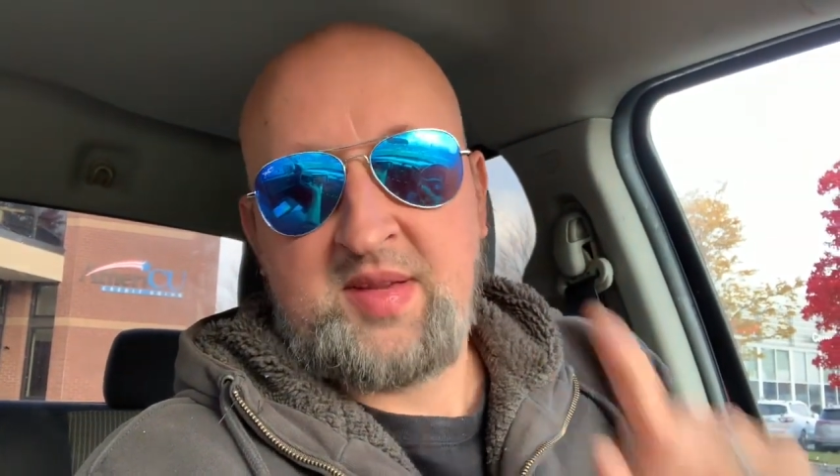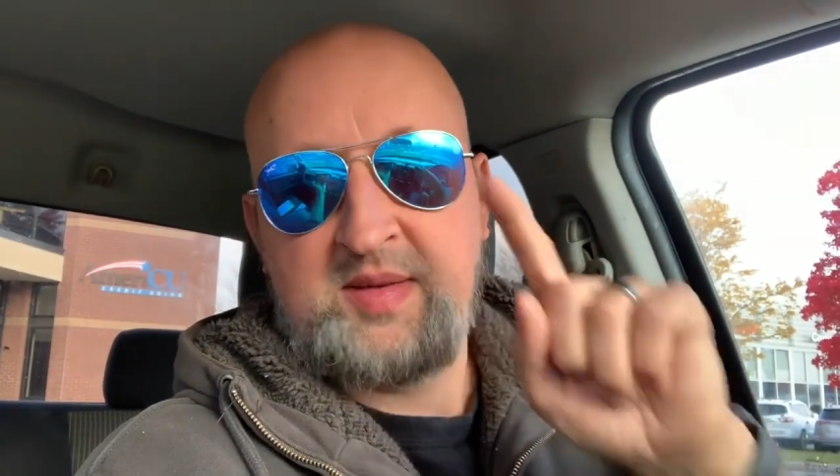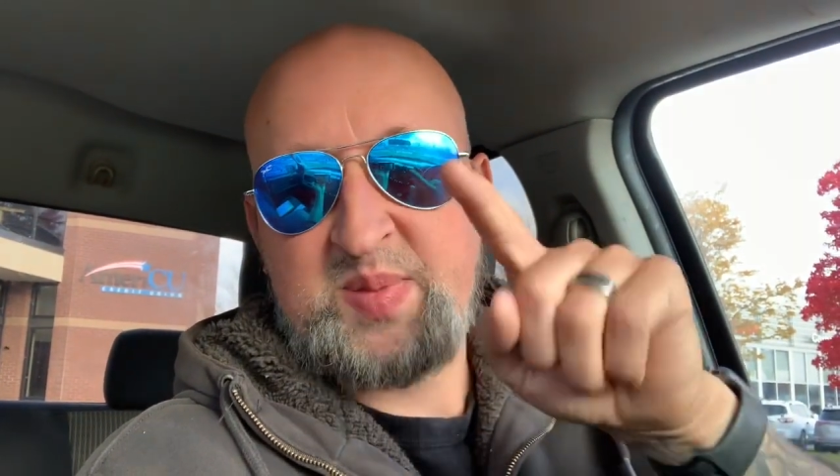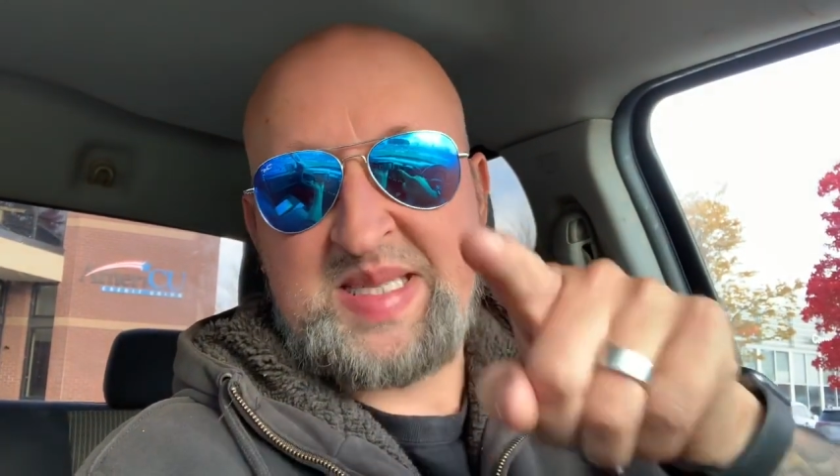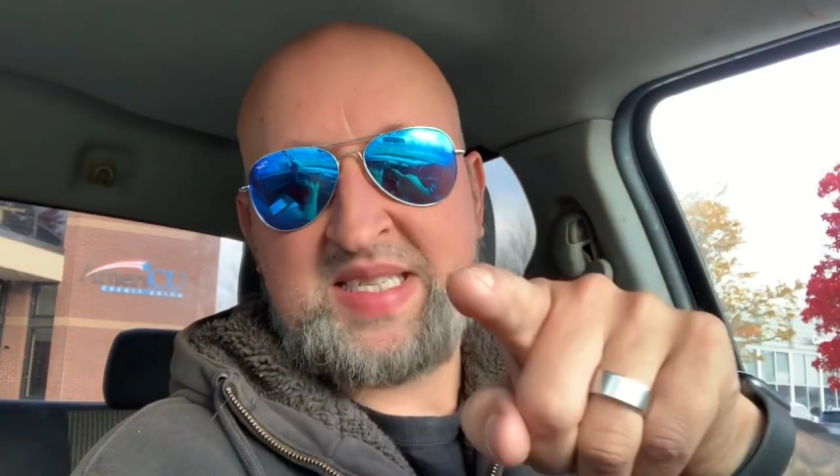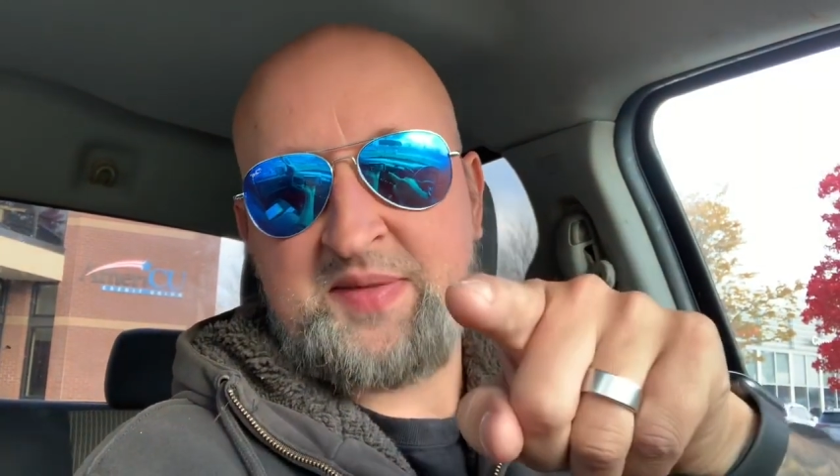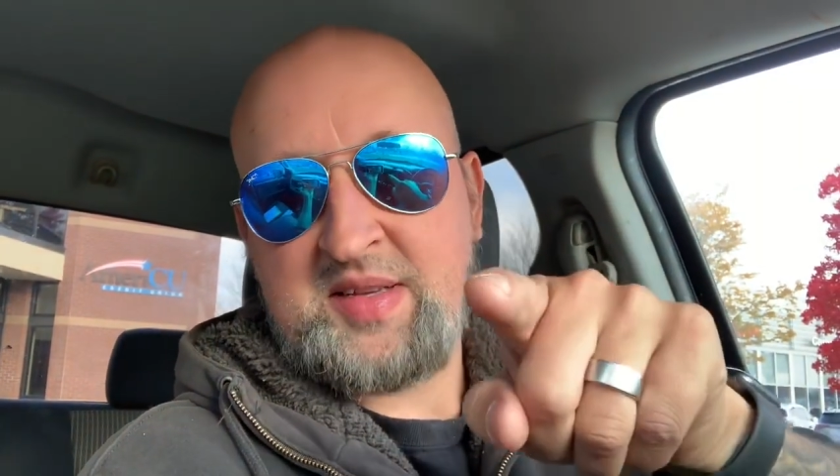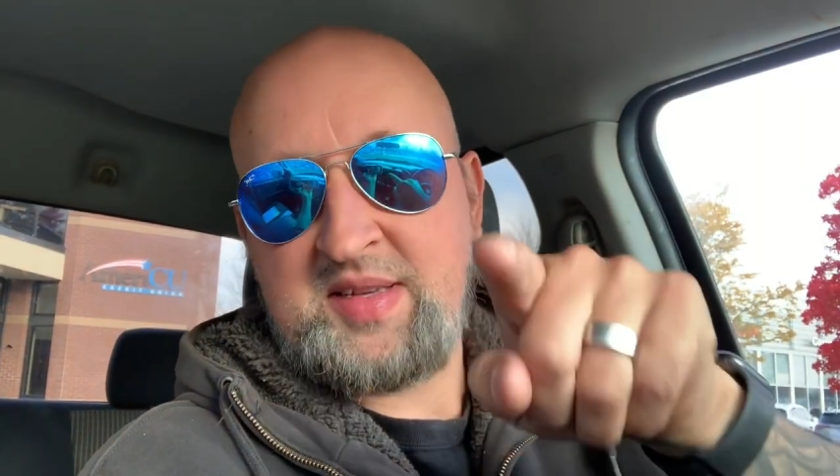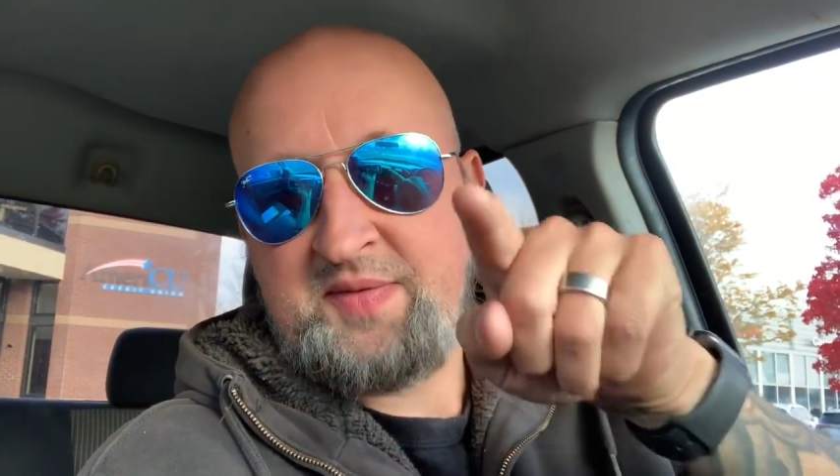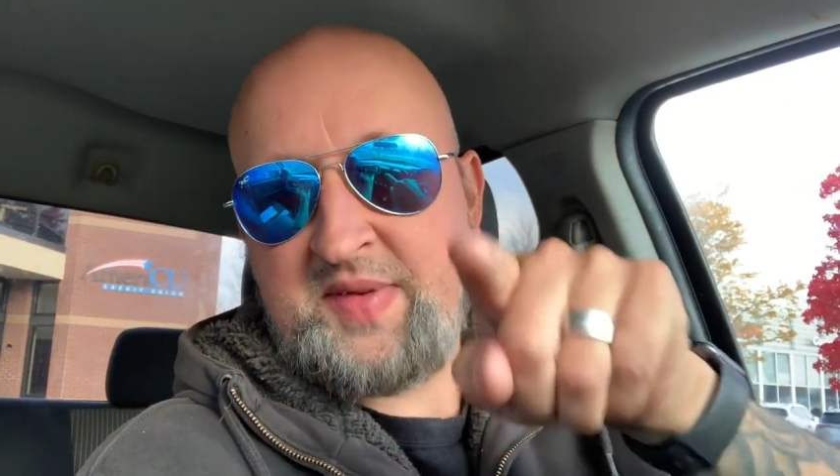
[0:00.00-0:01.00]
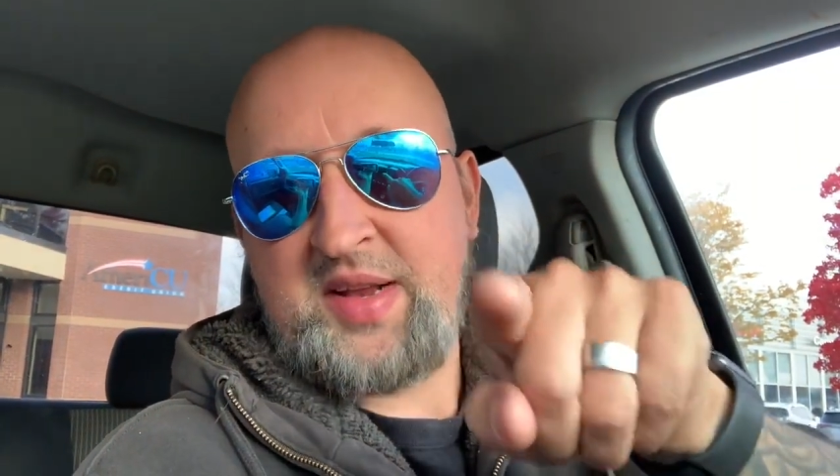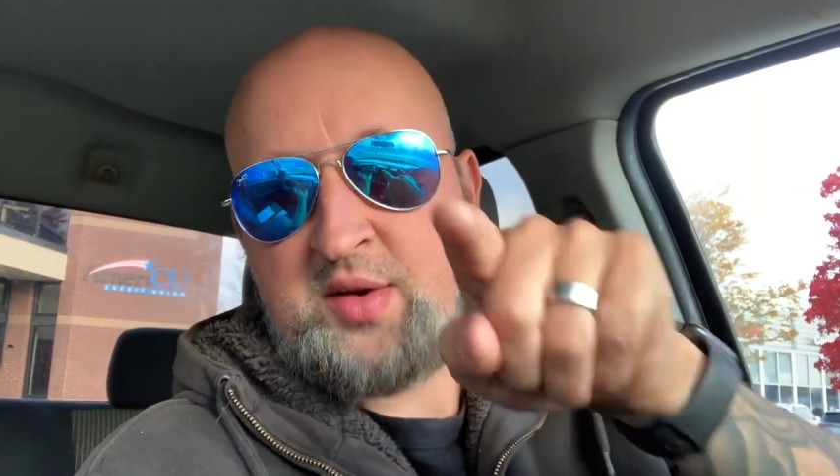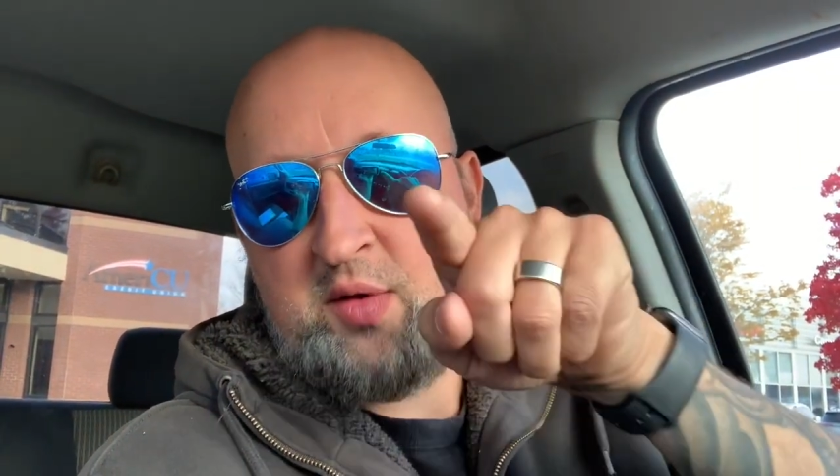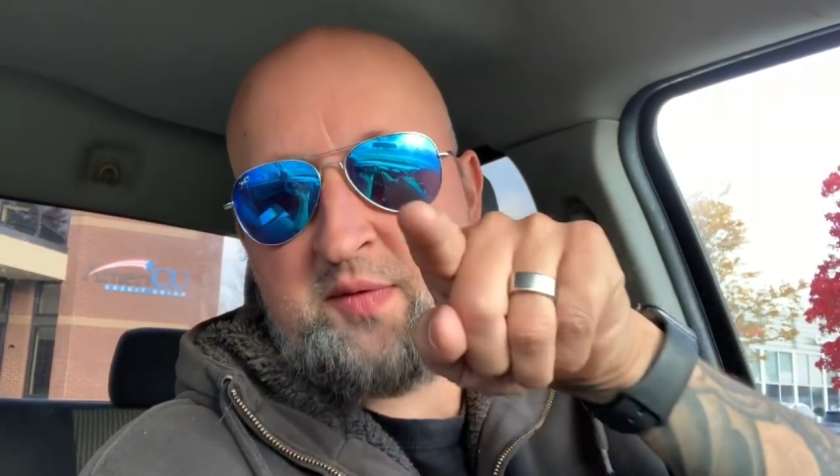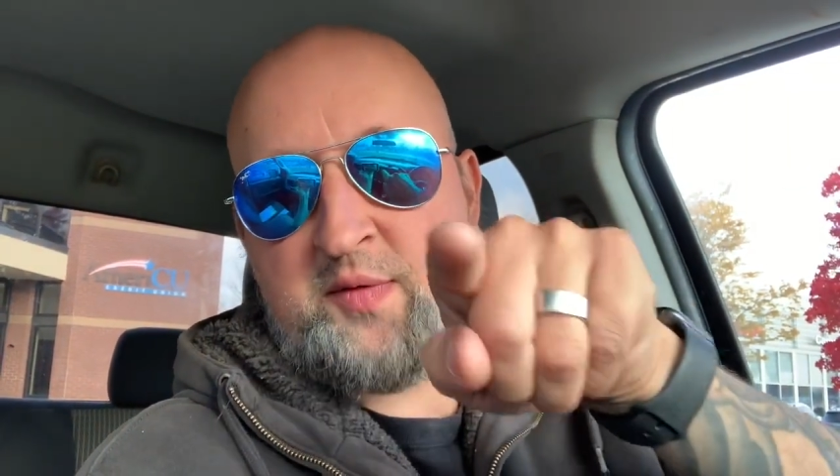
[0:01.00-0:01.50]
specifically
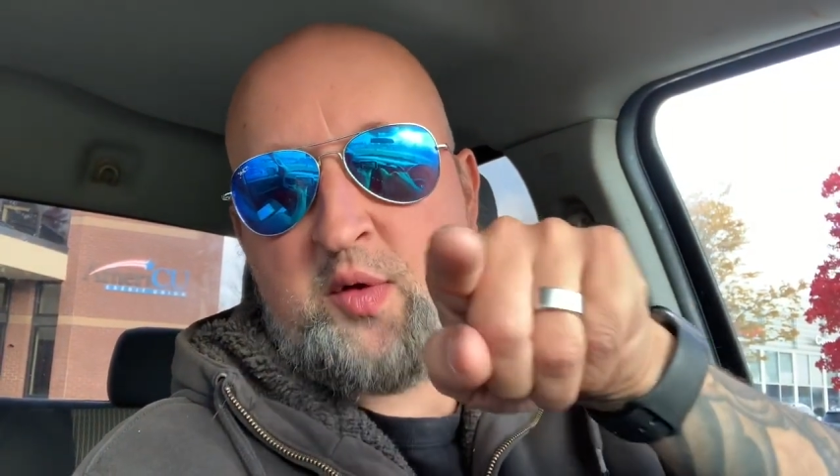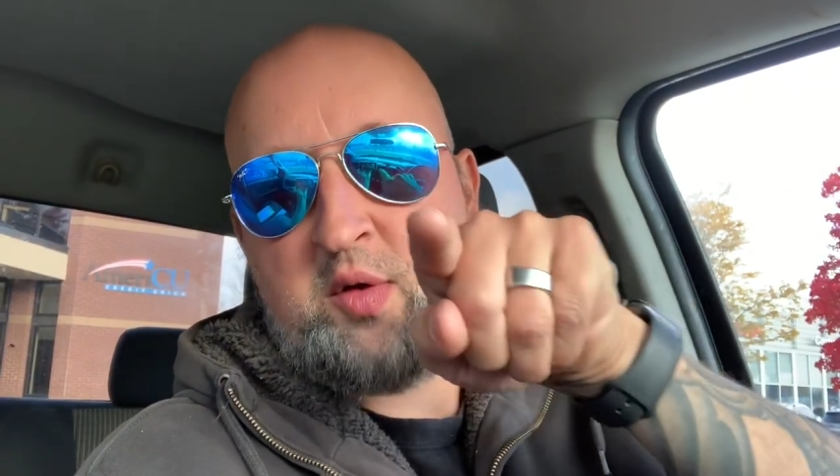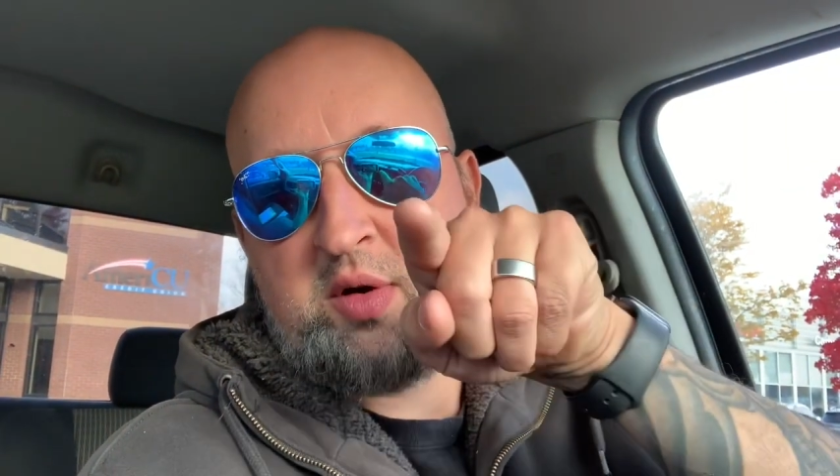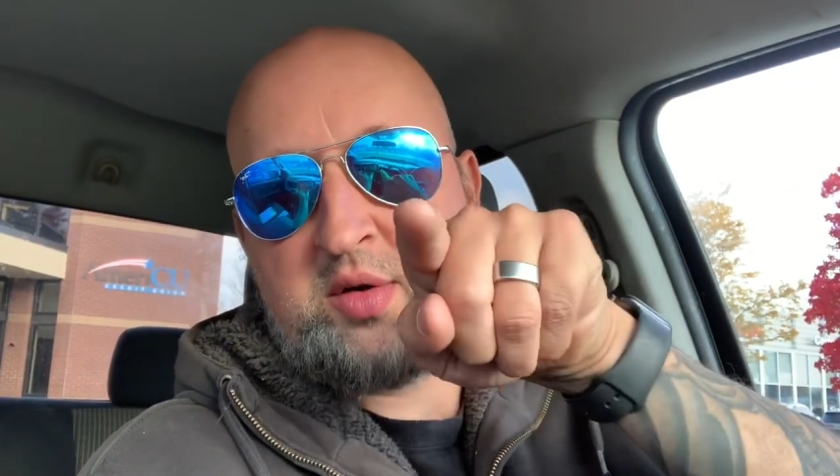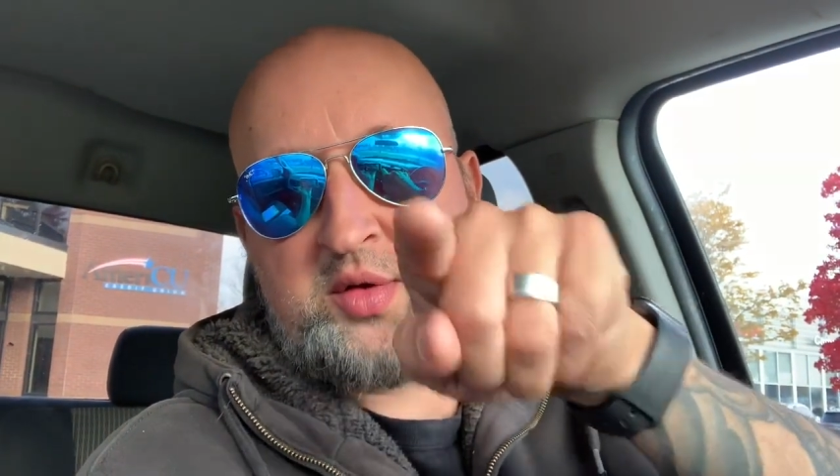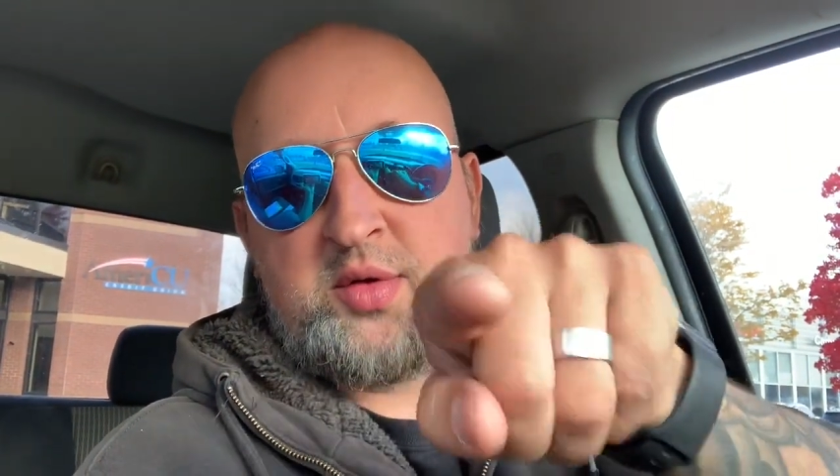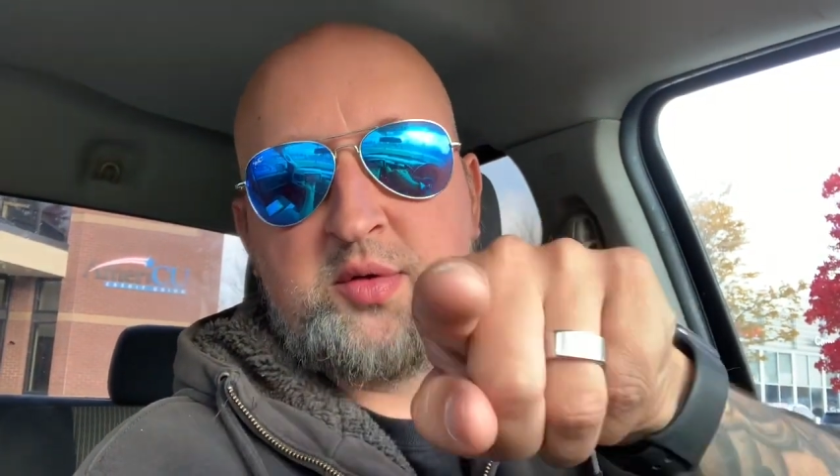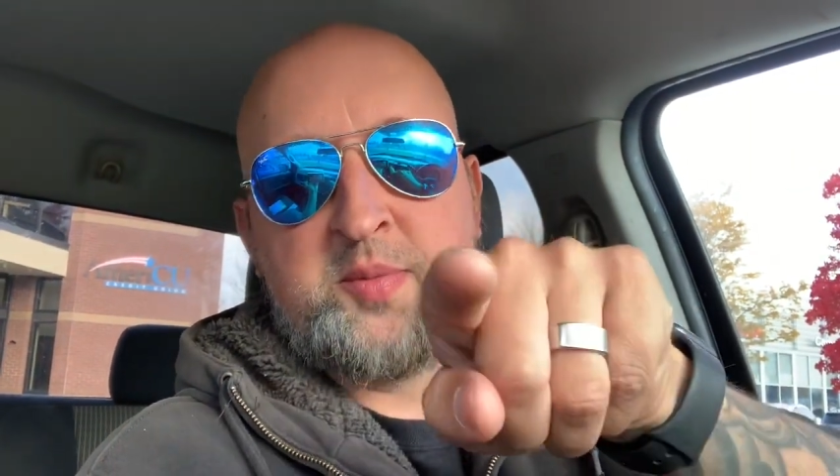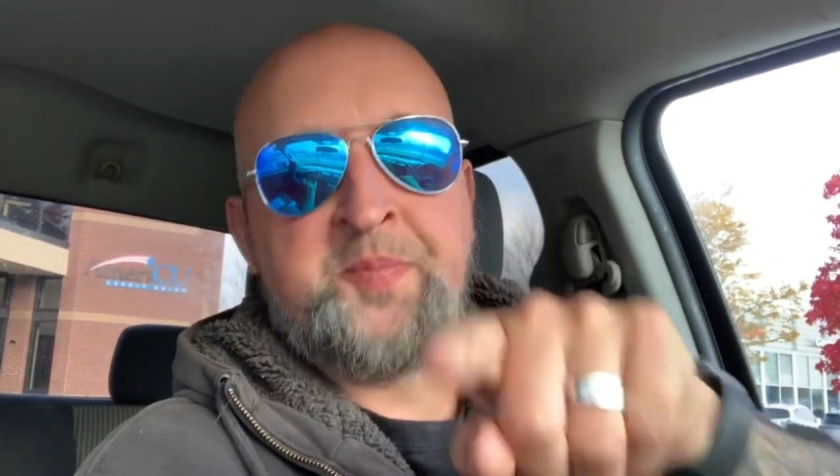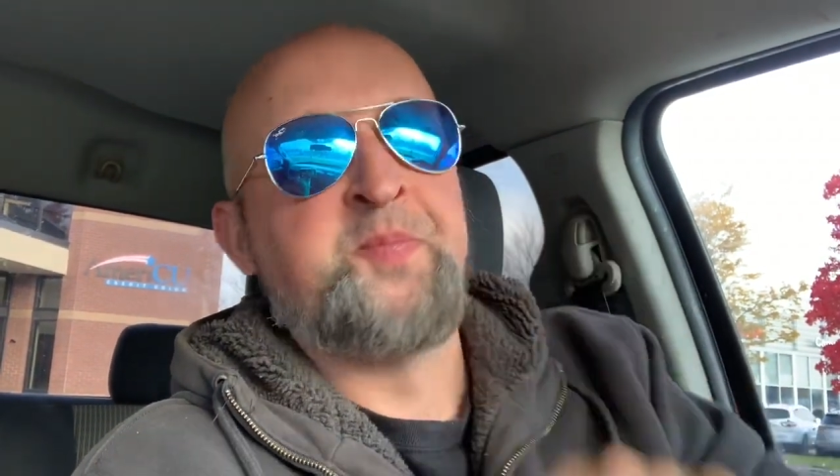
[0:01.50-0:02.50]
video for you.